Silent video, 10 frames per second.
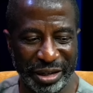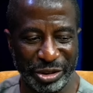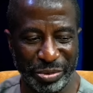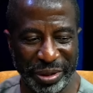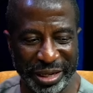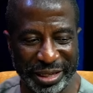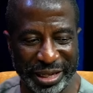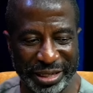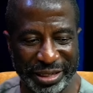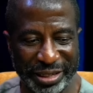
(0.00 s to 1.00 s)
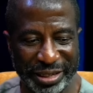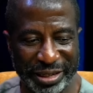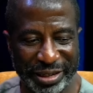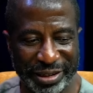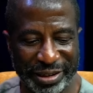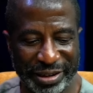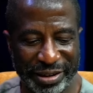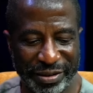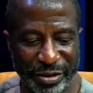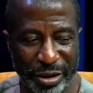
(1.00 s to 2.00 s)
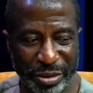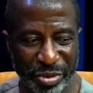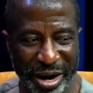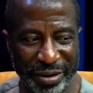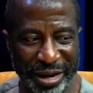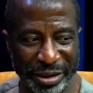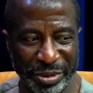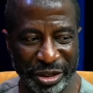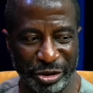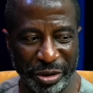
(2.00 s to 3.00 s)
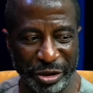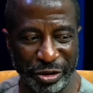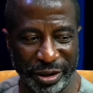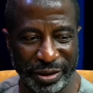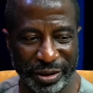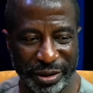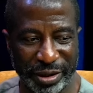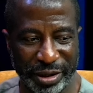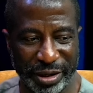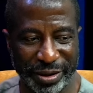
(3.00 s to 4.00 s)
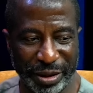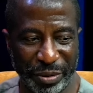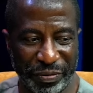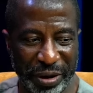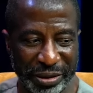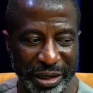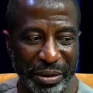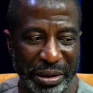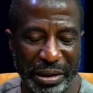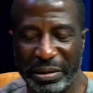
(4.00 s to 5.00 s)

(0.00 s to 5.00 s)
week that during the Buhari administration, that we felt, okay,